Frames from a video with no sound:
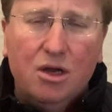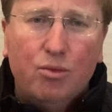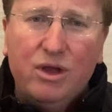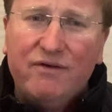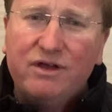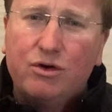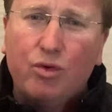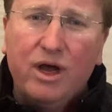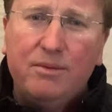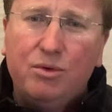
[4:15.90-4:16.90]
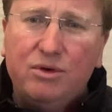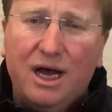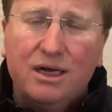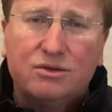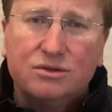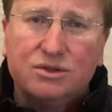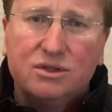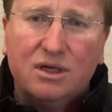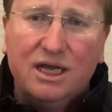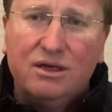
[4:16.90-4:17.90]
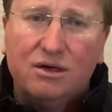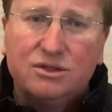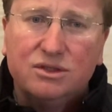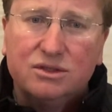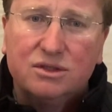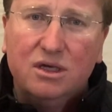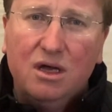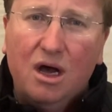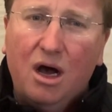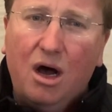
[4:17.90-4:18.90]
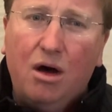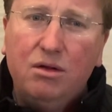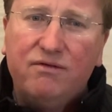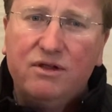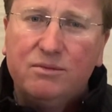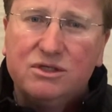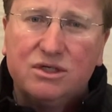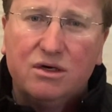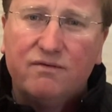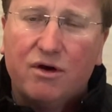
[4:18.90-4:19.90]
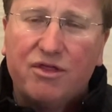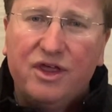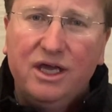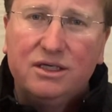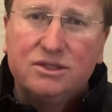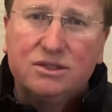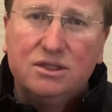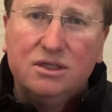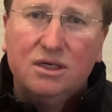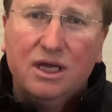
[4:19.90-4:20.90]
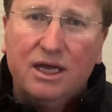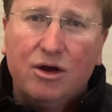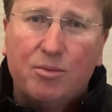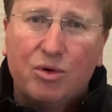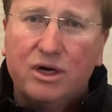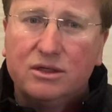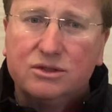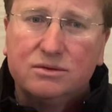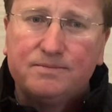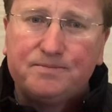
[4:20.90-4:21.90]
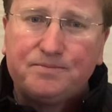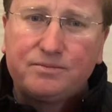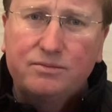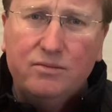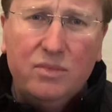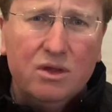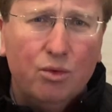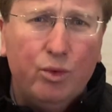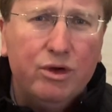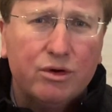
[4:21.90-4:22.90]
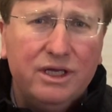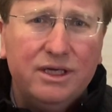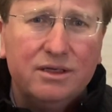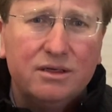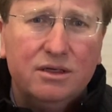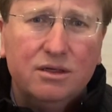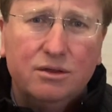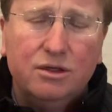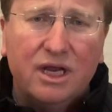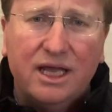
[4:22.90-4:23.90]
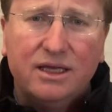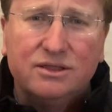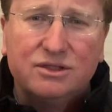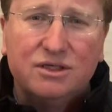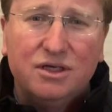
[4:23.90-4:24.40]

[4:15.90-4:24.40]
We have incredible doctors and nurses. All of them deserve our thanks and our prayers. We are in good hands.